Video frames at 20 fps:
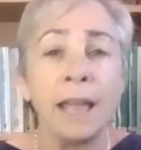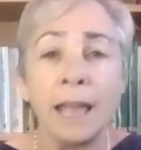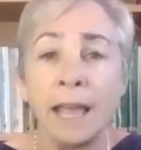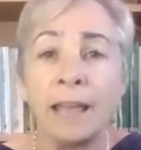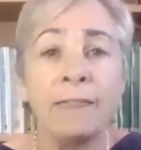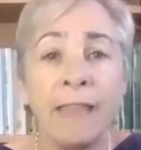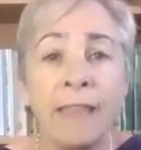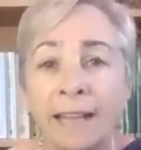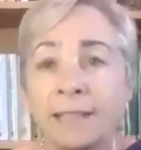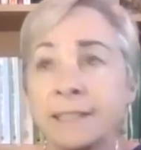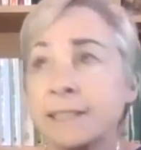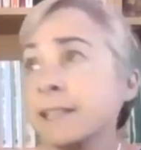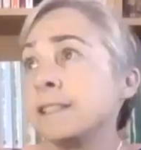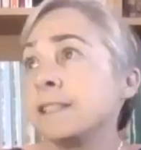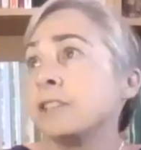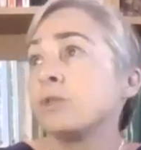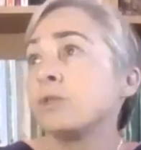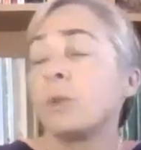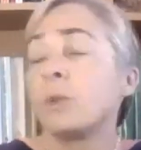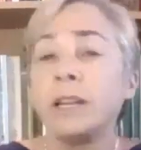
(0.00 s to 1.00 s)
In that
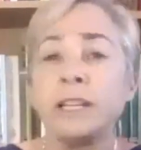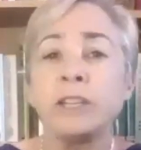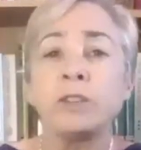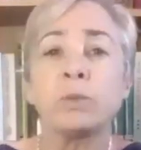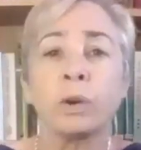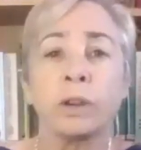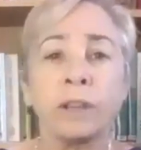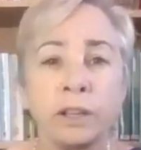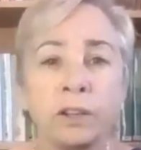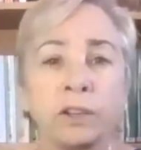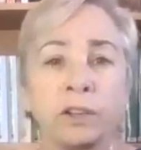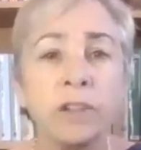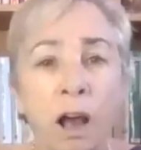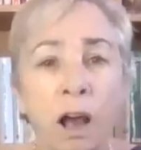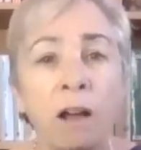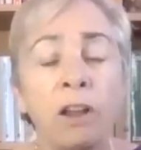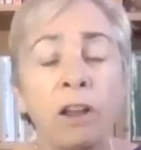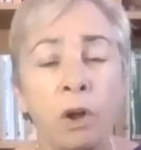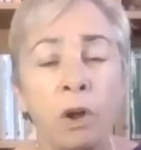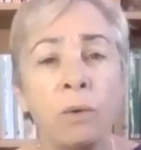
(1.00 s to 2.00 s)
sense, Israelis were killed
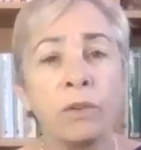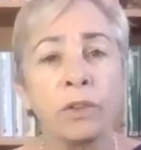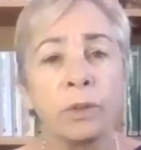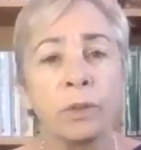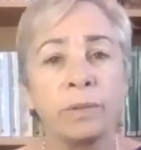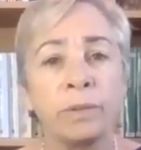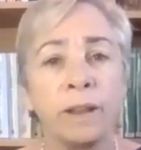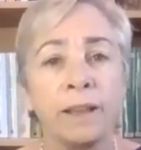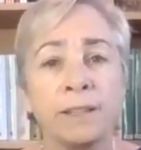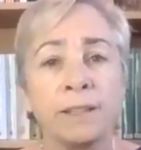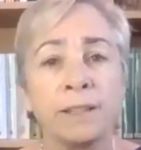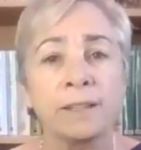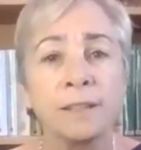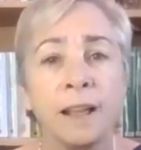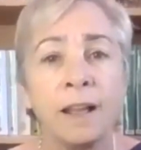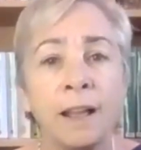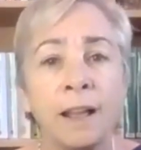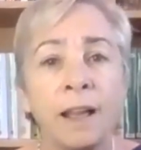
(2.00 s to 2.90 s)
all over the place.